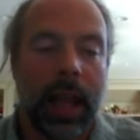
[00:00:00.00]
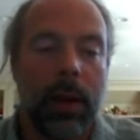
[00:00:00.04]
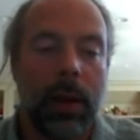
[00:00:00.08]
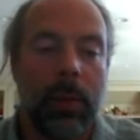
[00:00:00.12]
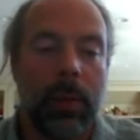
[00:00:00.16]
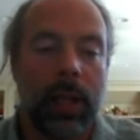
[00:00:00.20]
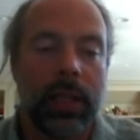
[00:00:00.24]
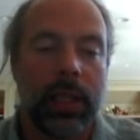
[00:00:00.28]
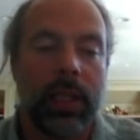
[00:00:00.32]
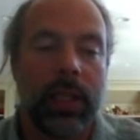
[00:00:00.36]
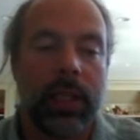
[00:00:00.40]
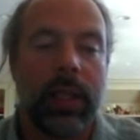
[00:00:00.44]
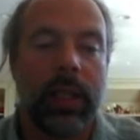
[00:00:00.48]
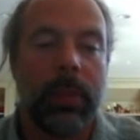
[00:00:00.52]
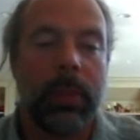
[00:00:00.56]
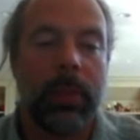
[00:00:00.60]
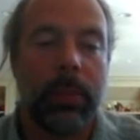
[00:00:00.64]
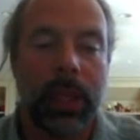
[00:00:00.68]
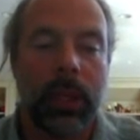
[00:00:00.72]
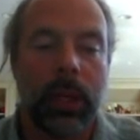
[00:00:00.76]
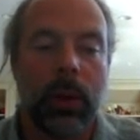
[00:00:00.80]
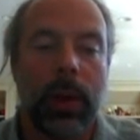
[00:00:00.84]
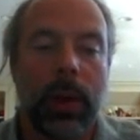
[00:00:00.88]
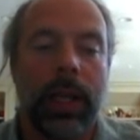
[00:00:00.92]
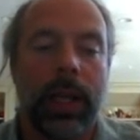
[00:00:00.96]
much the
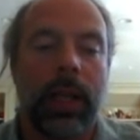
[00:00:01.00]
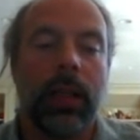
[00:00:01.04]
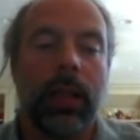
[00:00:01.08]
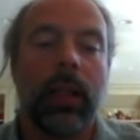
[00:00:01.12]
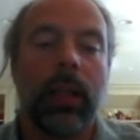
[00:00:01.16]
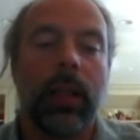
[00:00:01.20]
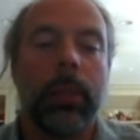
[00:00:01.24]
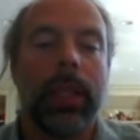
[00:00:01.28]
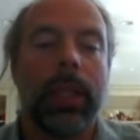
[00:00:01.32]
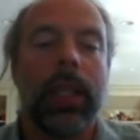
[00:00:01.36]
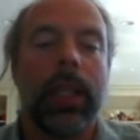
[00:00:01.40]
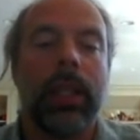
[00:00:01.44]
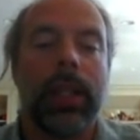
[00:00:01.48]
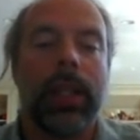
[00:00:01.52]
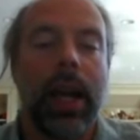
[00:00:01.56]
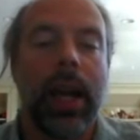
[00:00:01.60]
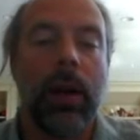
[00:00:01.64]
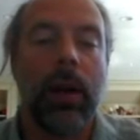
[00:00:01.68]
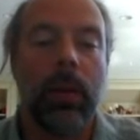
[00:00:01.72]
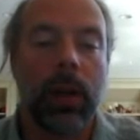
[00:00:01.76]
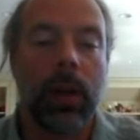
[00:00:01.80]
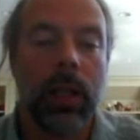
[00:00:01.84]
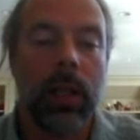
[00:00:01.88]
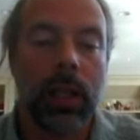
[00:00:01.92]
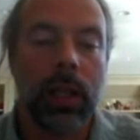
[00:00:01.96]
Bitcoin Unlimited
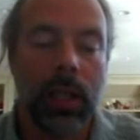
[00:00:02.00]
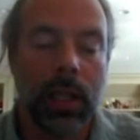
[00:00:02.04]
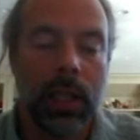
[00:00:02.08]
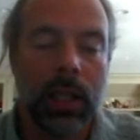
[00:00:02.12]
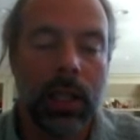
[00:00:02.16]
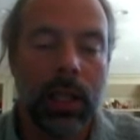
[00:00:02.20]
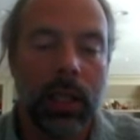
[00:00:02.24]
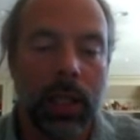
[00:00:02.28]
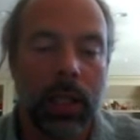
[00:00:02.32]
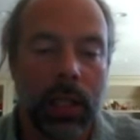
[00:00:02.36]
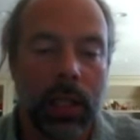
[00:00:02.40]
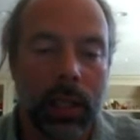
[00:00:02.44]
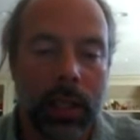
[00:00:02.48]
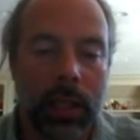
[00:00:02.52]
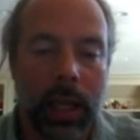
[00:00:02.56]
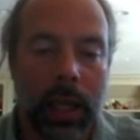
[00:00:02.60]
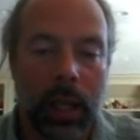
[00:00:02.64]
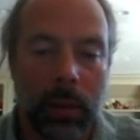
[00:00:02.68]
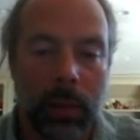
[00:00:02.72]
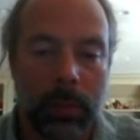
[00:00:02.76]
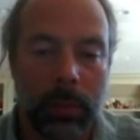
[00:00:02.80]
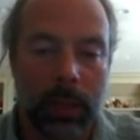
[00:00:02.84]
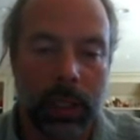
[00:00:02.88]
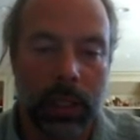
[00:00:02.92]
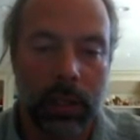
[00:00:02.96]
network is
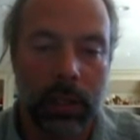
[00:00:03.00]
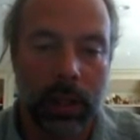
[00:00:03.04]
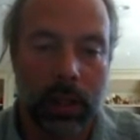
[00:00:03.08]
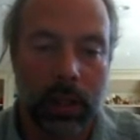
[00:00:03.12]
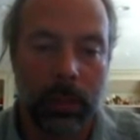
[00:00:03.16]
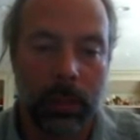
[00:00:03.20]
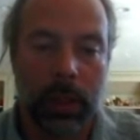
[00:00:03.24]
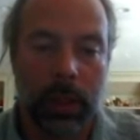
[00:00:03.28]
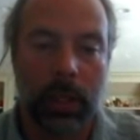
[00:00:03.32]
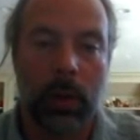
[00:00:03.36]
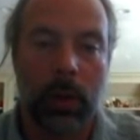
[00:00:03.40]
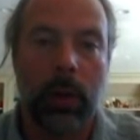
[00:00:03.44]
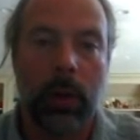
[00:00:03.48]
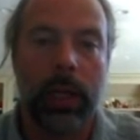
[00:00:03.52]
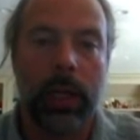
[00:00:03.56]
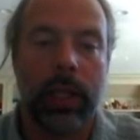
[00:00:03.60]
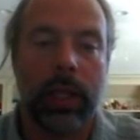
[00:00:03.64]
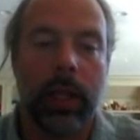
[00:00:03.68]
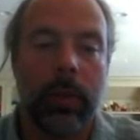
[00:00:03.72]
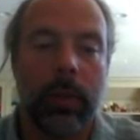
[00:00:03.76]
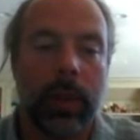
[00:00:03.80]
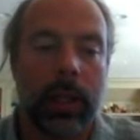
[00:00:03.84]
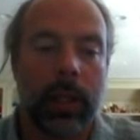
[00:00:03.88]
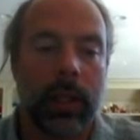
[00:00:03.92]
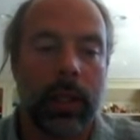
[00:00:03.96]
helping the Bitcoin
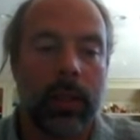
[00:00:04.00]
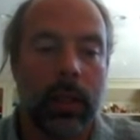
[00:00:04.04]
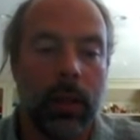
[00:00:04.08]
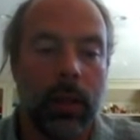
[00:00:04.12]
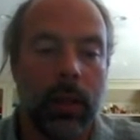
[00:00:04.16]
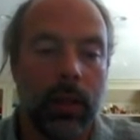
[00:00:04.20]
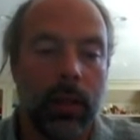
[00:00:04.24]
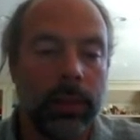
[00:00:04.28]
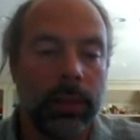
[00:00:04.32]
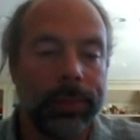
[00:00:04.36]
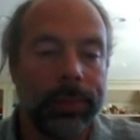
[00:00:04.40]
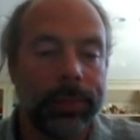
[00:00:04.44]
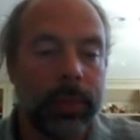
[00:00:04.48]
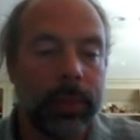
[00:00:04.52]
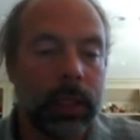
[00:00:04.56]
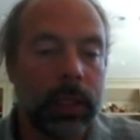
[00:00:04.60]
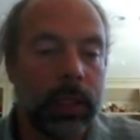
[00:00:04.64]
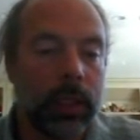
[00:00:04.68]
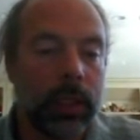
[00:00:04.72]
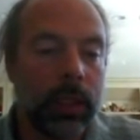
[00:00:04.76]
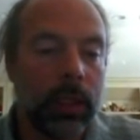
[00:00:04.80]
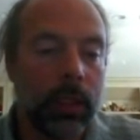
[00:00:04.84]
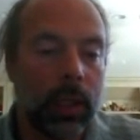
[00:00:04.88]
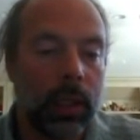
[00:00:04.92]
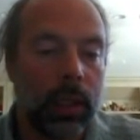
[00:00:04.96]
network as a whole.
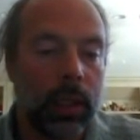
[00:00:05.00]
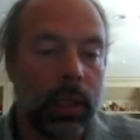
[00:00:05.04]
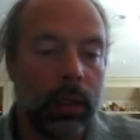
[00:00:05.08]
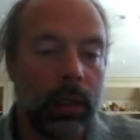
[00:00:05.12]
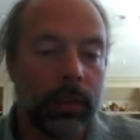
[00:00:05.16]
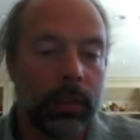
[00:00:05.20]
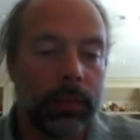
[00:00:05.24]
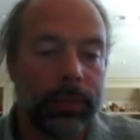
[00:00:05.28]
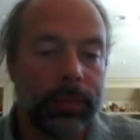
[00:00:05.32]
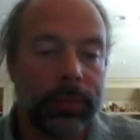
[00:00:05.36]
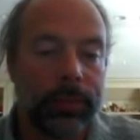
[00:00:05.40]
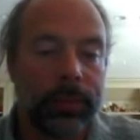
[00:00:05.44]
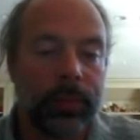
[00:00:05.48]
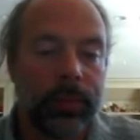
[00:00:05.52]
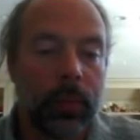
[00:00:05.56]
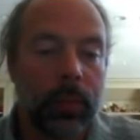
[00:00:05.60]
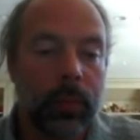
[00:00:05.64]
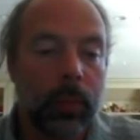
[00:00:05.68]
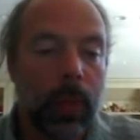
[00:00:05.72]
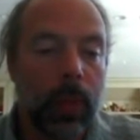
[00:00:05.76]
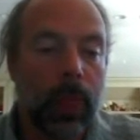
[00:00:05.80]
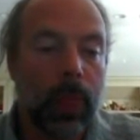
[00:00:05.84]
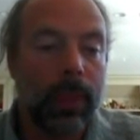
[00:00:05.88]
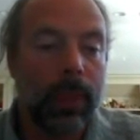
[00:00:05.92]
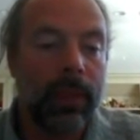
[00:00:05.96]

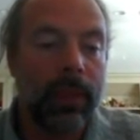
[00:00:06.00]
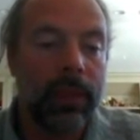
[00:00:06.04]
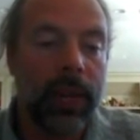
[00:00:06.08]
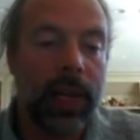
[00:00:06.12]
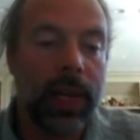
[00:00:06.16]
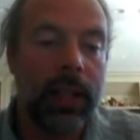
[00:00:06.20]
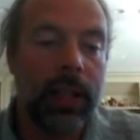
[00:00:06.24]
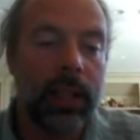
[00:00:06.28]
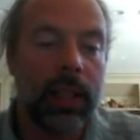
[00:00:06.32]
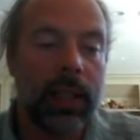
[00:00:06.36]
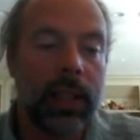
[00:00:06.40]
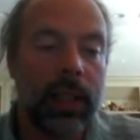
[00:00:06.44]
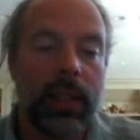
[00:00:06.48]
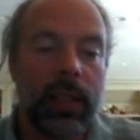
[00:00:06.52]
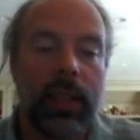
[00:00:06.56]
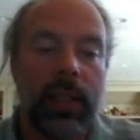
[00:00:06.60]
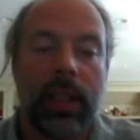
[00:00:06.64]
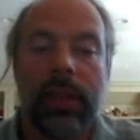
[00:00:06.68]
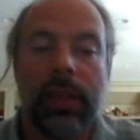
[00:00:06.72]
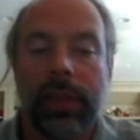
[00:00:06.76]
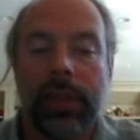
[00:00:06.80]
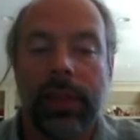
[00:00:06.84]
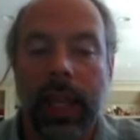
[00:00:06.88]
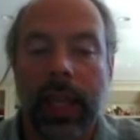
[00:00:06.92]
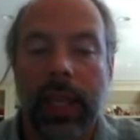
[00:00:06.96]
And finally,
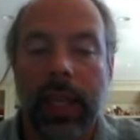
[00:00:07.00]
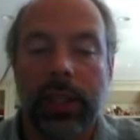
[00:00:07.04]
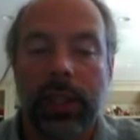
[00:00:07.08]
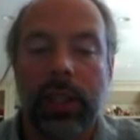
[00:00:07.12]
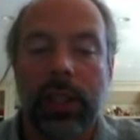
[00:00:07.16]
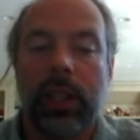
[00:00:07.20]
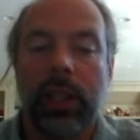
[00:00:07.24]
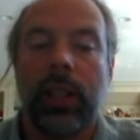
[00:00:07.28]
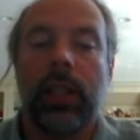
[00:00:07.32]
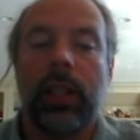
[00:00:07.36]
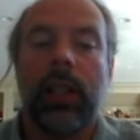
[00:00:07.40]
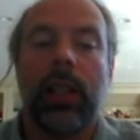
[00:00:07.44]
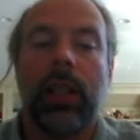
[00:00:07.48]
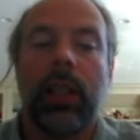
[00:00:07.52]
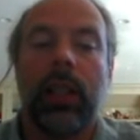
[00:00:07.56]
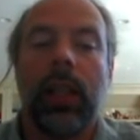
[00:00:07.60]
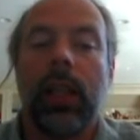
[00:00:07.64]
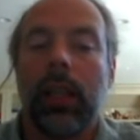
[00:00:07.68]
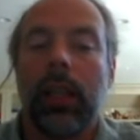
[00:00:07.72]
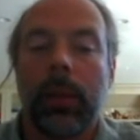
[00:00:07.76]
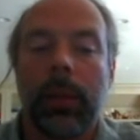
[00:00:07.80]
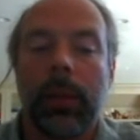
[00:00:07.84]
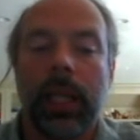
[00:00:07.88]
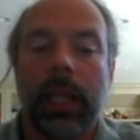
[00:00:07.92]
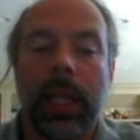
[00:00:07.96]
identification and
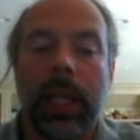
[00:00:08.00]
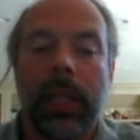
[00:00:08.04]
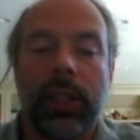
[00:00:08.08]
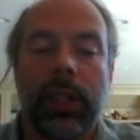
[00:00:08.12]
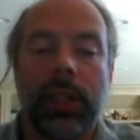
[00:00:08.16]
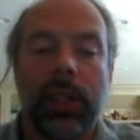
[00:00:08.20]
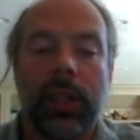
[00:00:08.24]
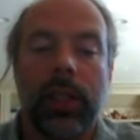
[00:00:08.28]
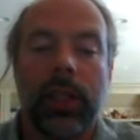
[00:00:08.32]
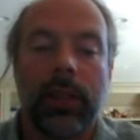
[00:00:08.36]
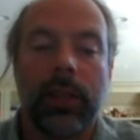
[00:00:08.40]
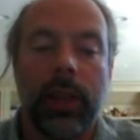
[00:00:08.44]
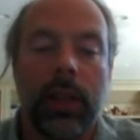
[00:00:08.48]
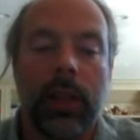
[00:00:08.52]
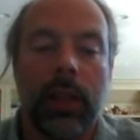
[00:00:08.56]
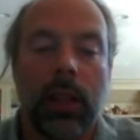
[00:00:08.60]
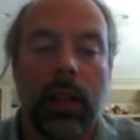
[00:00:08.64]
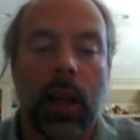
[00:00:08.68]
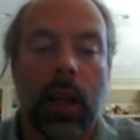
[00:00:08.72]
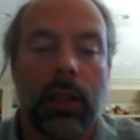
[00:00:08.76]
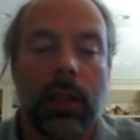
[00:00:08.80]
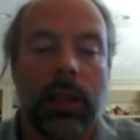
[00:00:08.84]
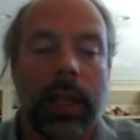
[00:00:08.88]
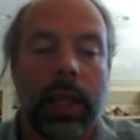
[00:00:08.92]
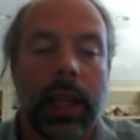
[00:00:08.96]
elimination of the
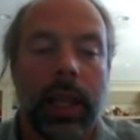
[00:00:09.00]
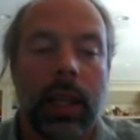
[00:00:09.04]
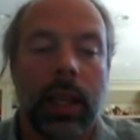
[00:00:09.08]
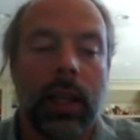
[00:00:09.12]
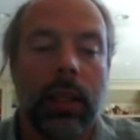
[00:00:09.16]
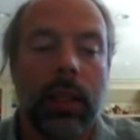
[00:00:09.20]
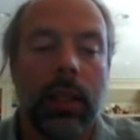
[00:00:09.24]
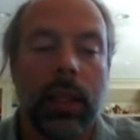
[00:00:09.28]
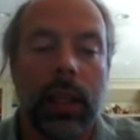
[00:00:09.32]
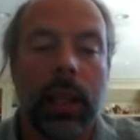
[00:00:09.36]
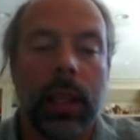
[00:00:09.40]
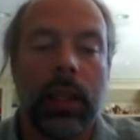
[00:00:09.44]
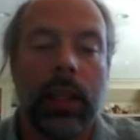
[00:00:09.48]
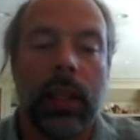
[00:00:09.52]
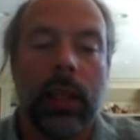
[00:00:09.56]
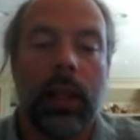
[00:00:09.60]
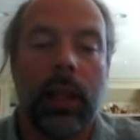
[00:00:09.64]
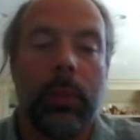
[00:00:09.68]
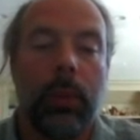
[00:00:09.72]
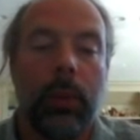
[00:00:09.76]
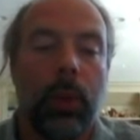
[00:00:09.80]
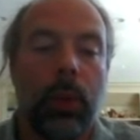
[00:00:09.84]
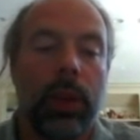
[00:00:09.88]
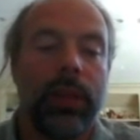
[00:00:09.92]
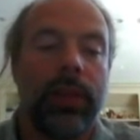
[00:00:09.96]
long tail in a
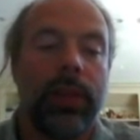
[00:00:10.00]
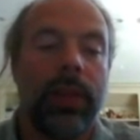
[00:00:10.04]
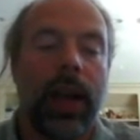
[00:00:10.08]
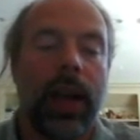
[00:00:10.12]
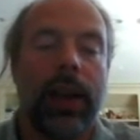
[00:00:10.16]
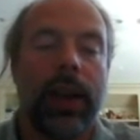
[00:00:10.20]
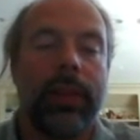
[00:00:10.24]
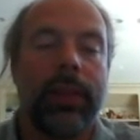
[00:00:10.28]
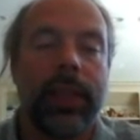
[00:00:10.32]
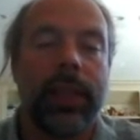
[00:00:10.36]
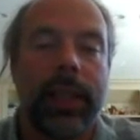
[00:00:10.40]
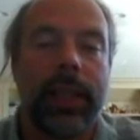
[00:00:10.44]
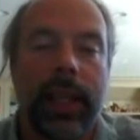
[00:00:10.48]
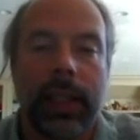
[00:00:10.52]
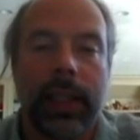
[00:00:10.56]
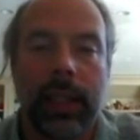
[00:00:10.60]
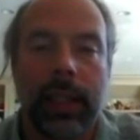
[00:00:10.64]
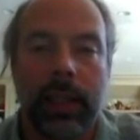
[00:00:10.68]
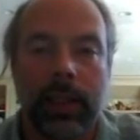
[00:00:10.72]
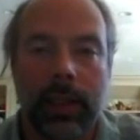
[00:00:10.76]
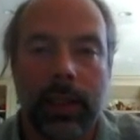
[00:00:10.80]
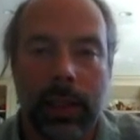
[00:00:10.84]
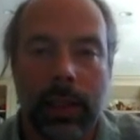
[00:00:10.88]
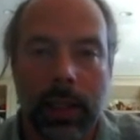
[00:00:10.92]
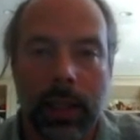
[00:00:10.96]

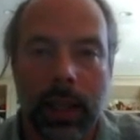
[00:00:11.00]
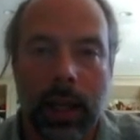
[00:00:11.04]
0.5-second,